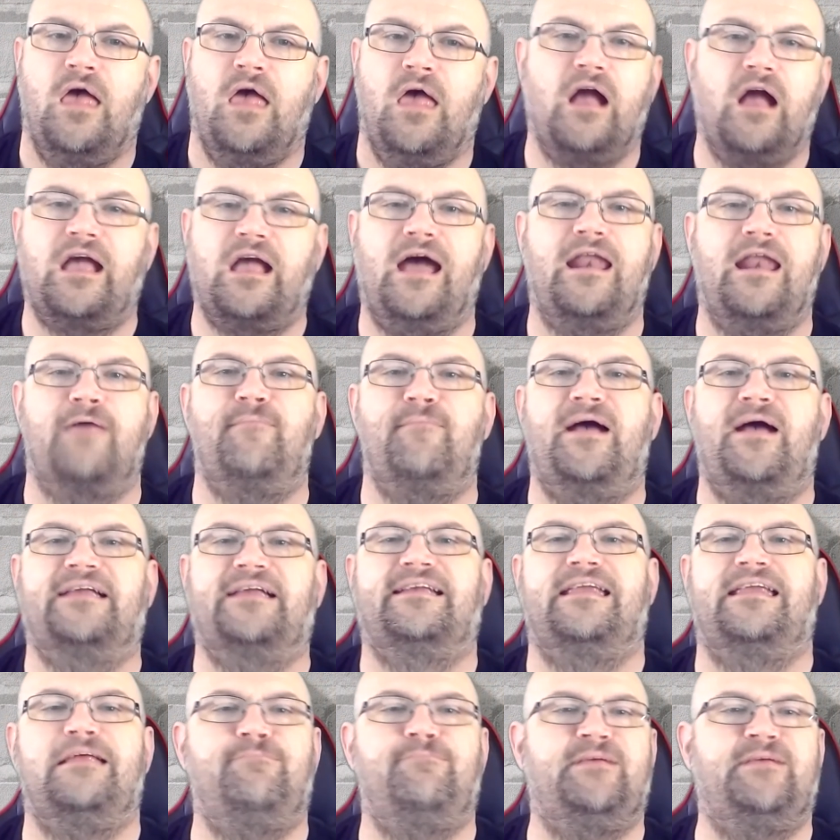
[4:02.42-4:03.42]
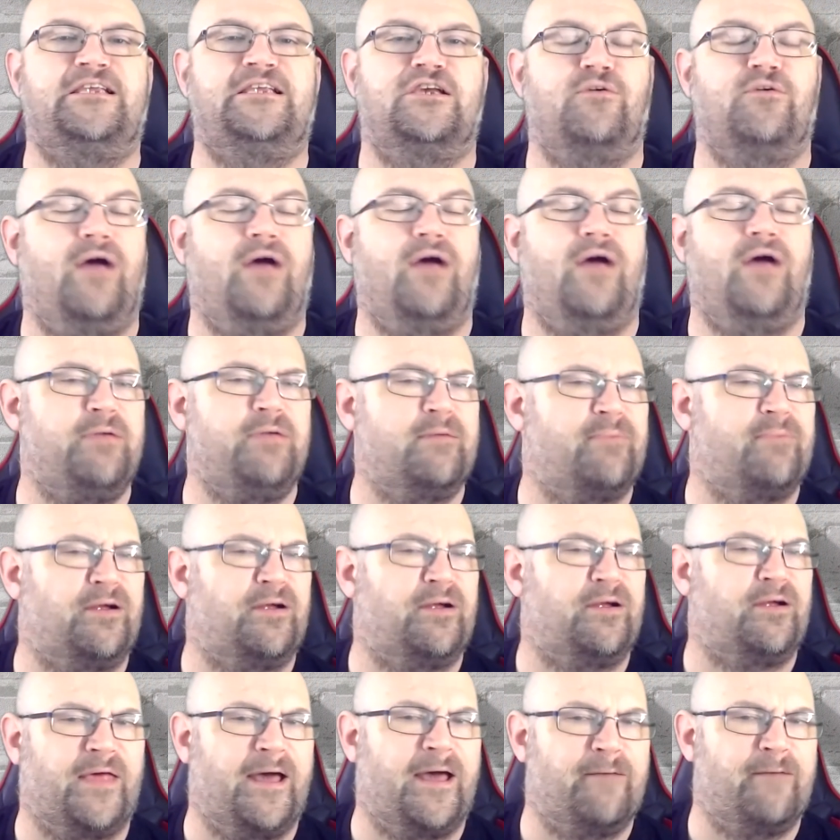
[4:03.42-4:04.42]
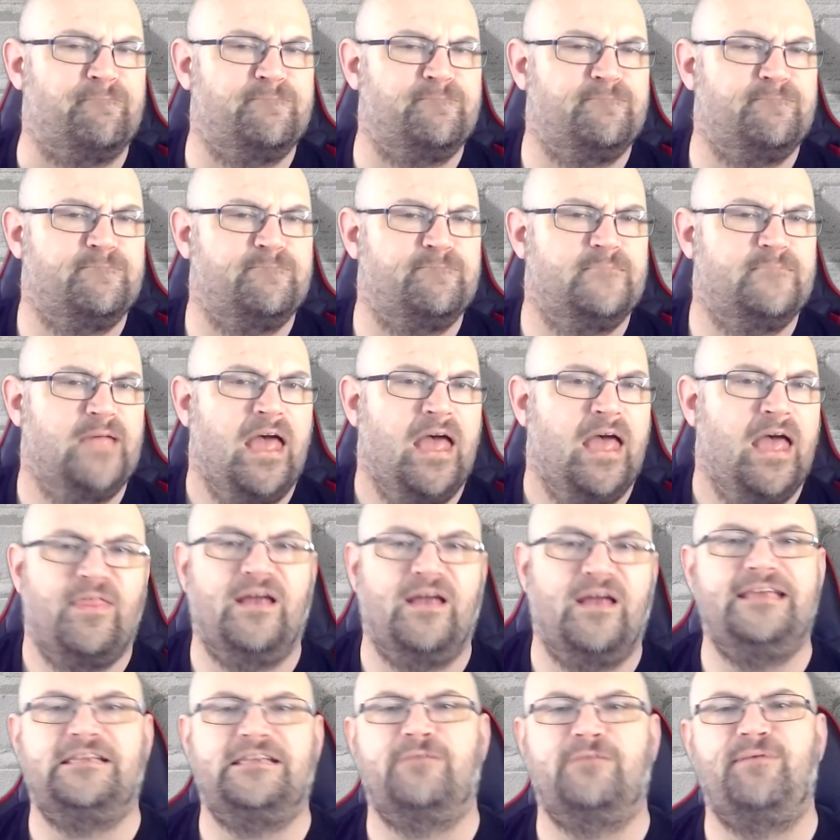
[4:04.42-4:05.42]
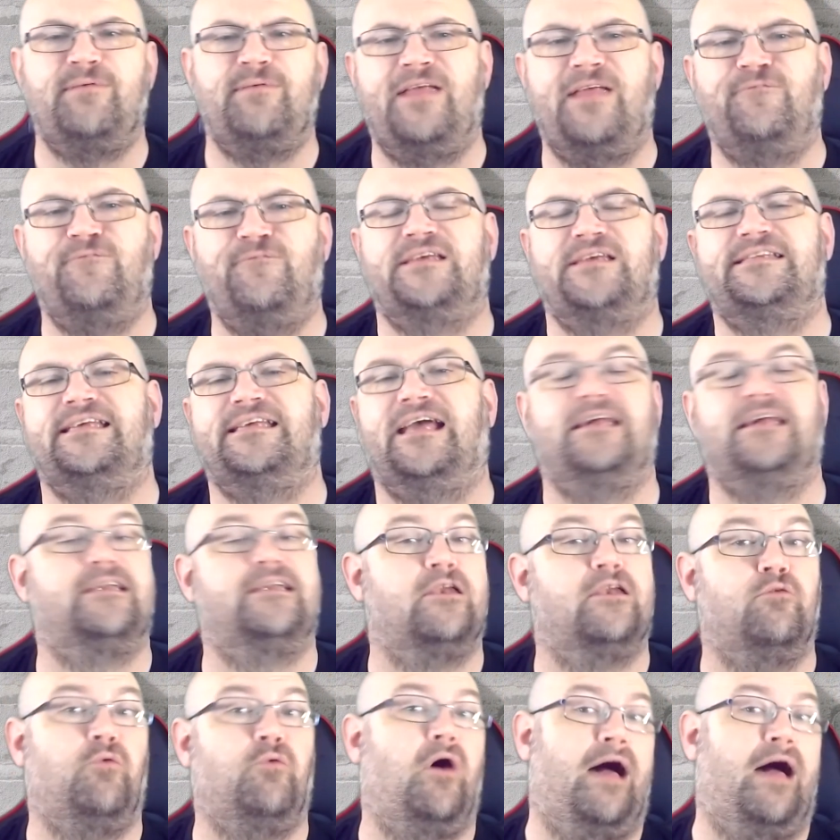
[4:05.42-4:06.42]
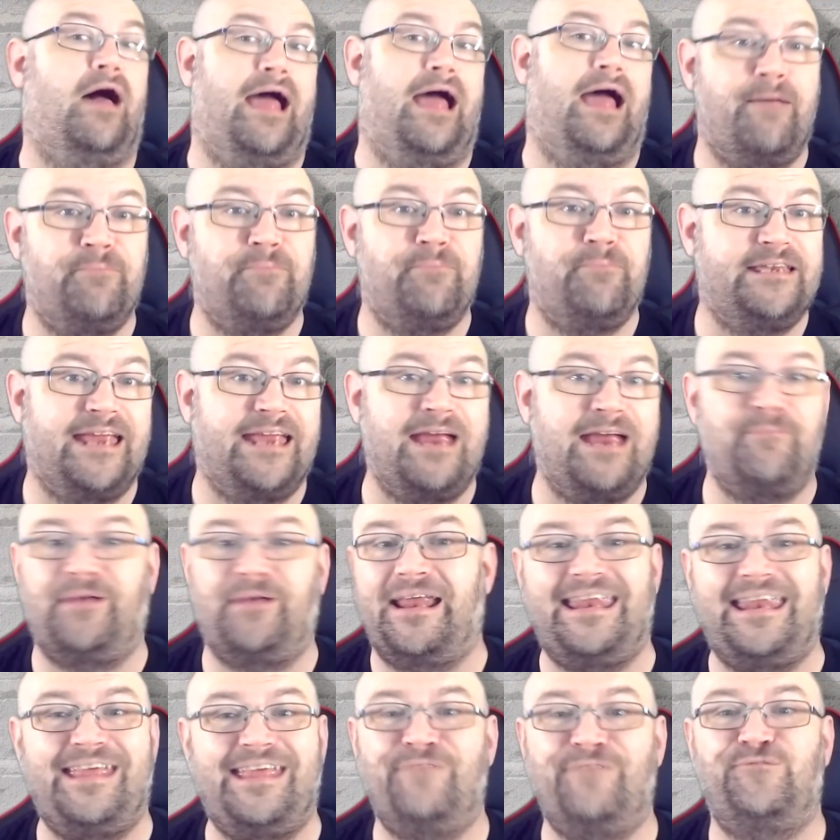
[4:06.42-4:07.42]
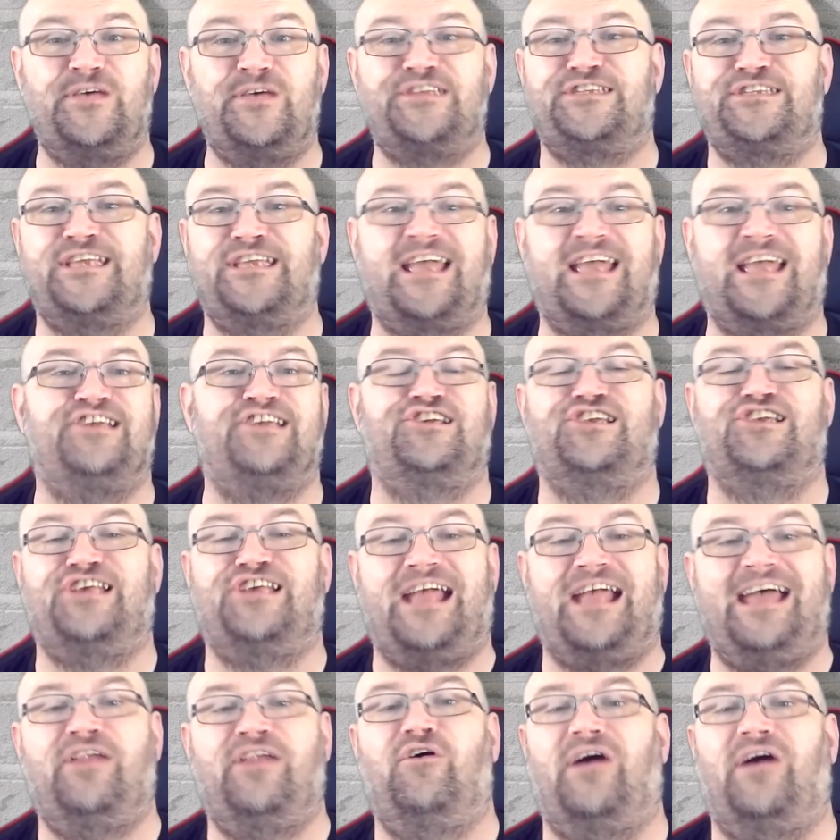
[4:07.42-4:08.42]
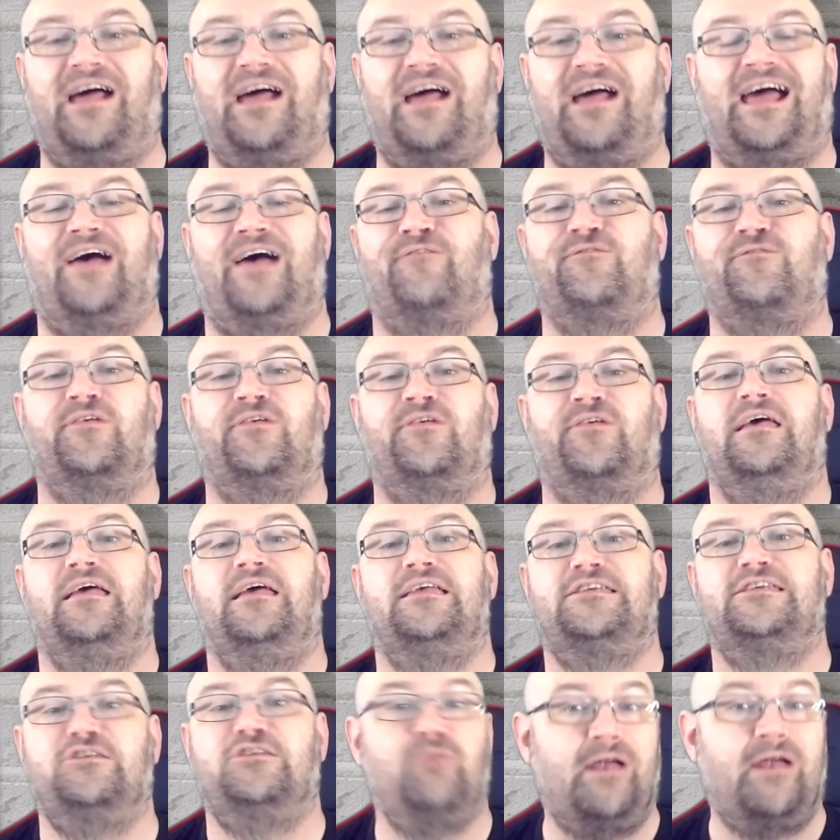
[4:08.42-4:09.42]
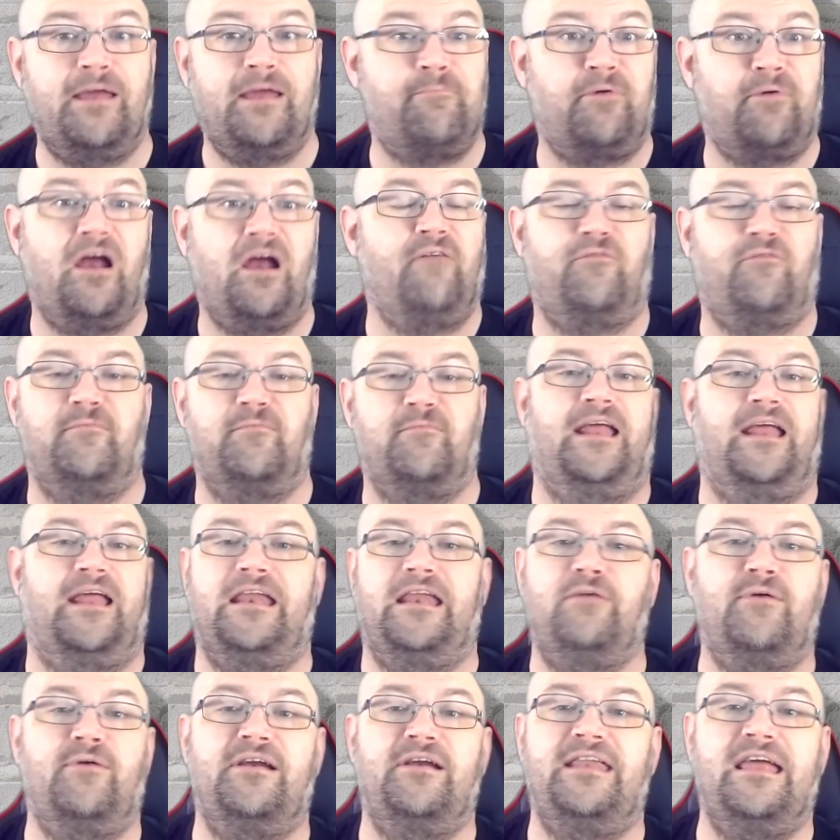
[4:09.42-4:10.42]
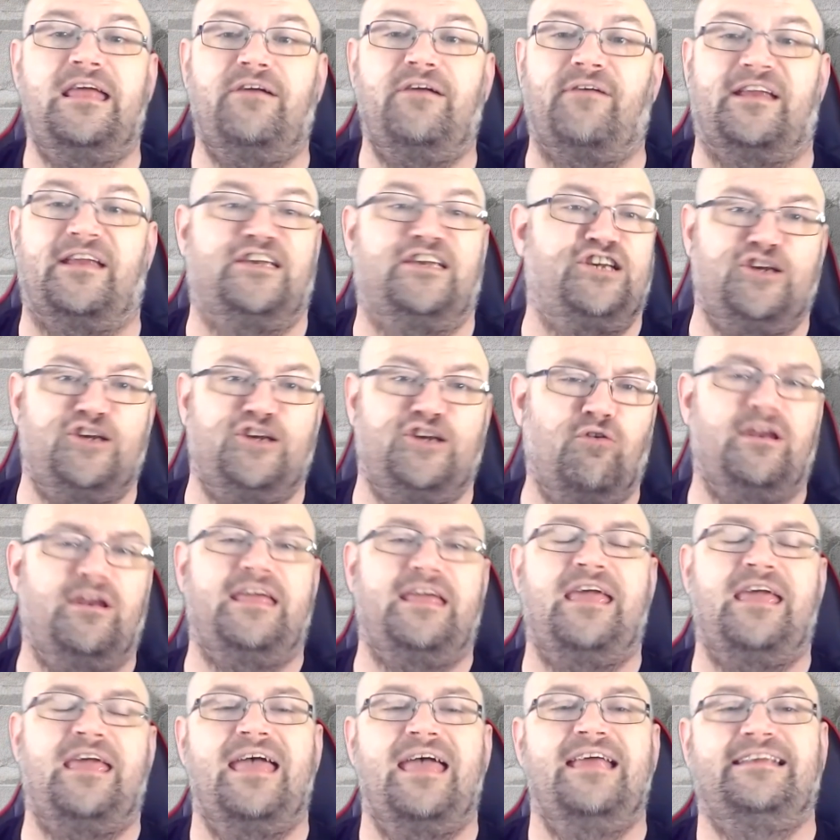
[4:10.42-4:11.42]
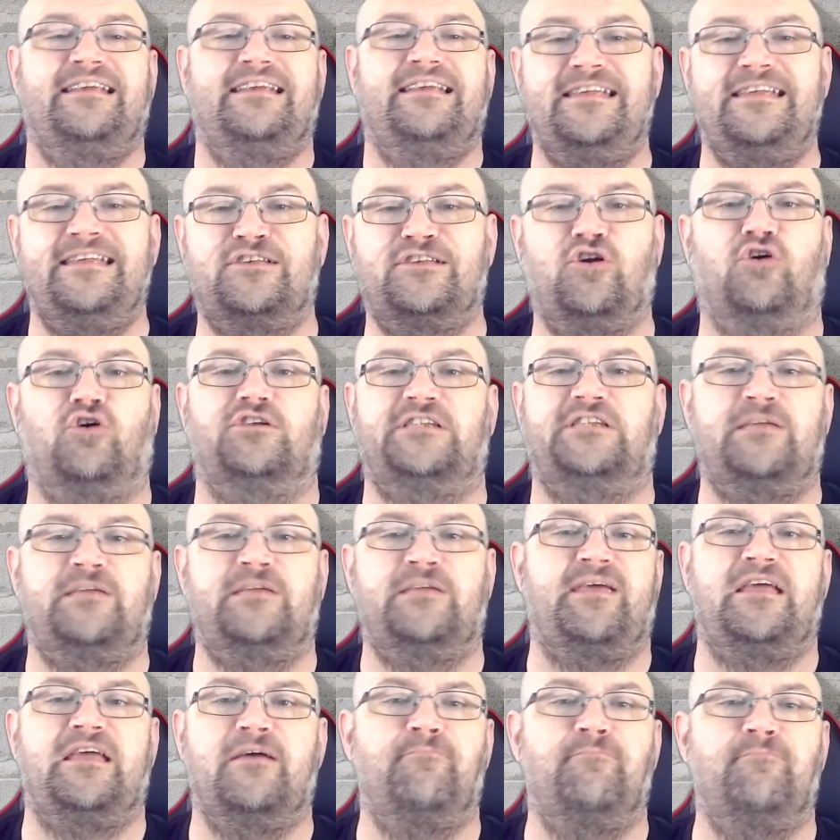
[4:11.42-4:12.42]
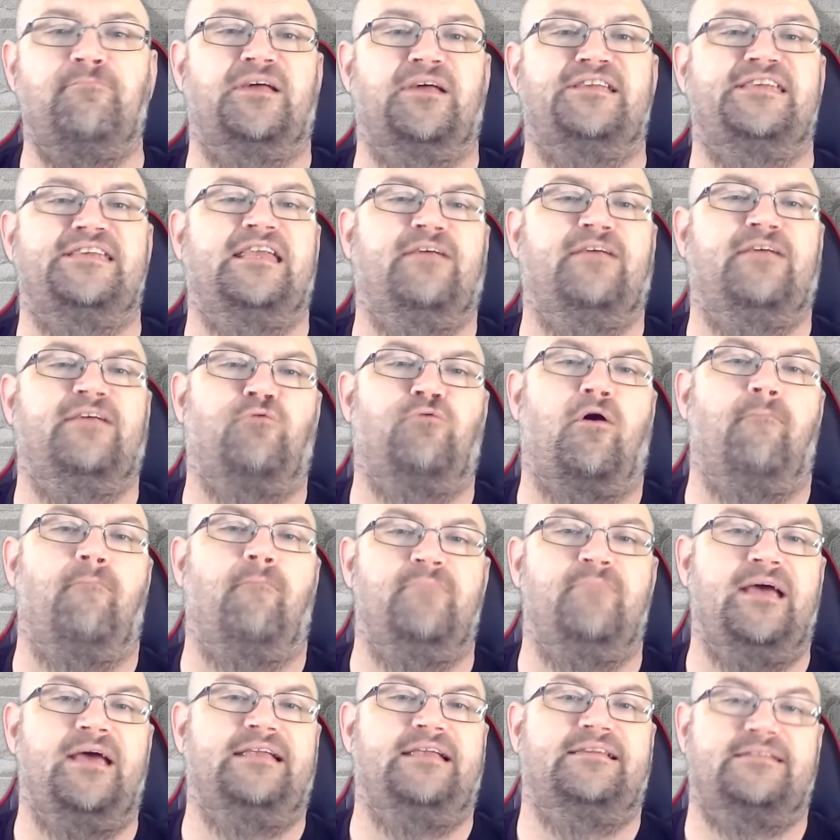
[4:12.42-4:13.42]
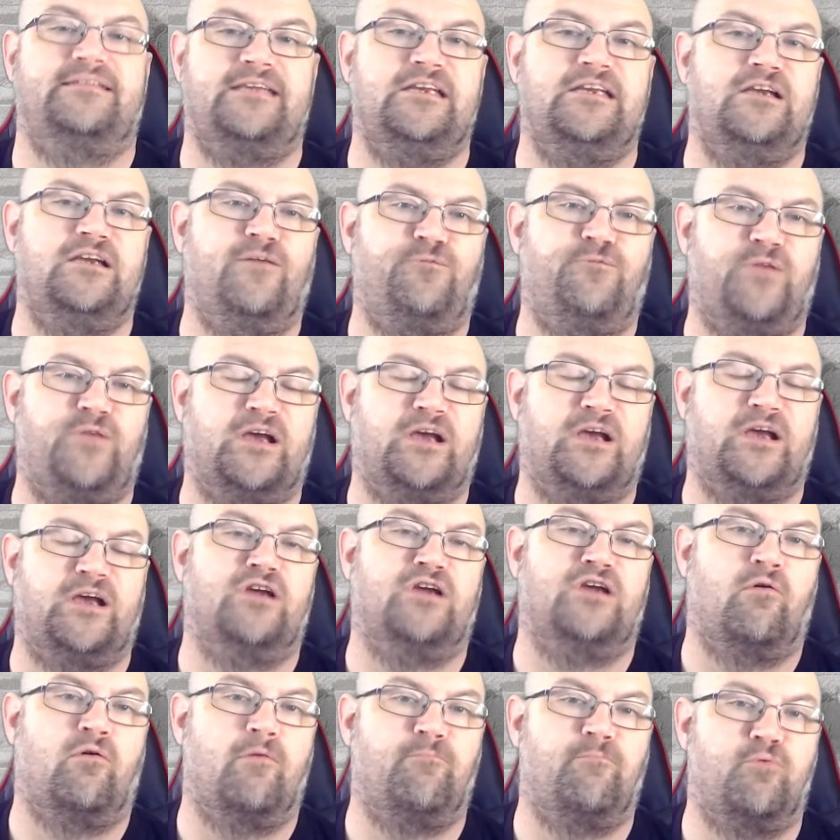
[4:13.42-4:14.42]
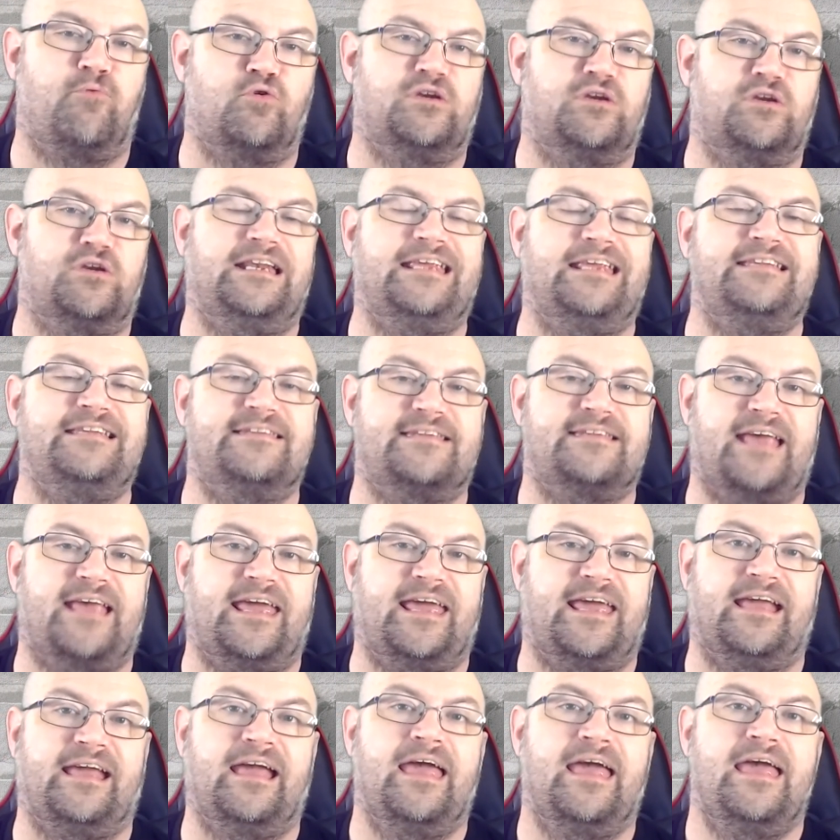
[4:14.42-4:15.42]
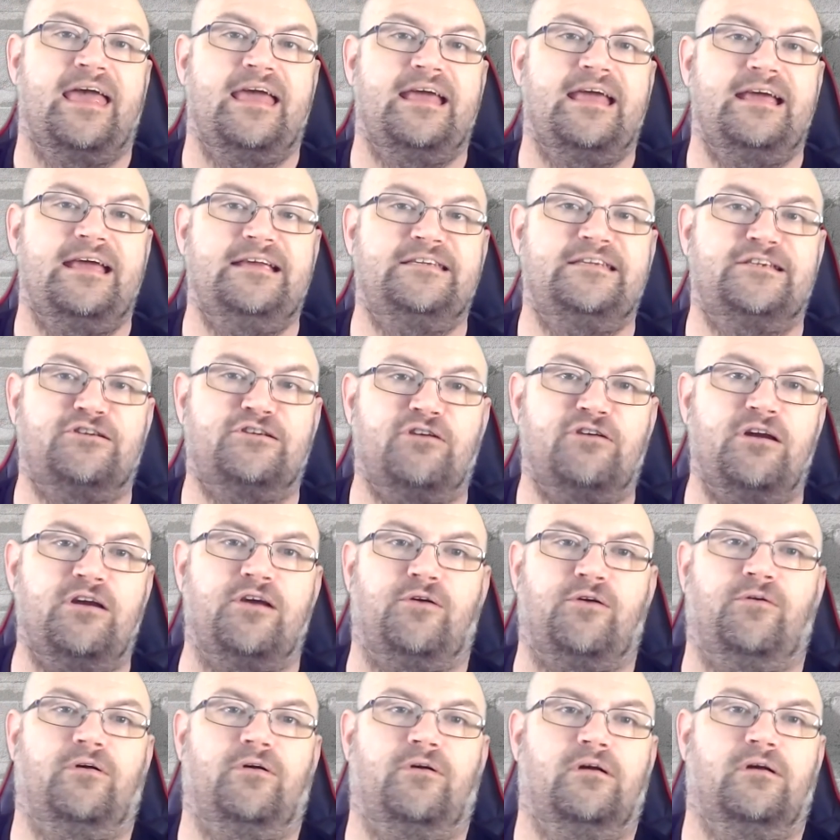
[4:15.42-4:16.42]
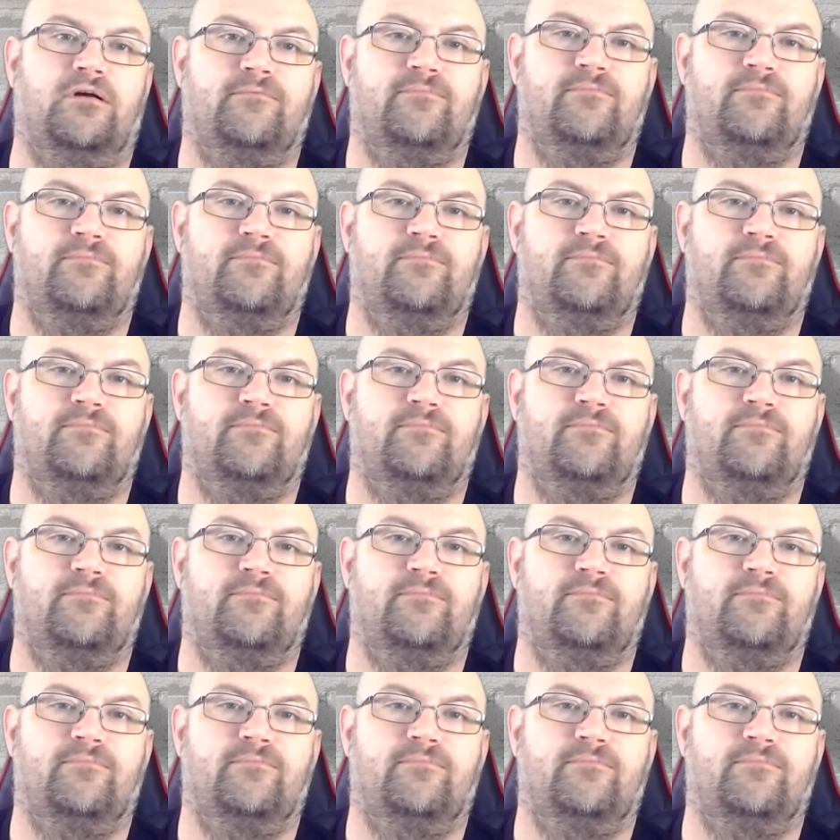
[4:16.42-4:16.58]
I can't imagine he'd be too happy about that. There needs to be an investigation of what happened here, but any investigation cannot have Suella Braverman anywhere near it. Surely she's got to be complicit if what Met senior figures are reportedly saying is true.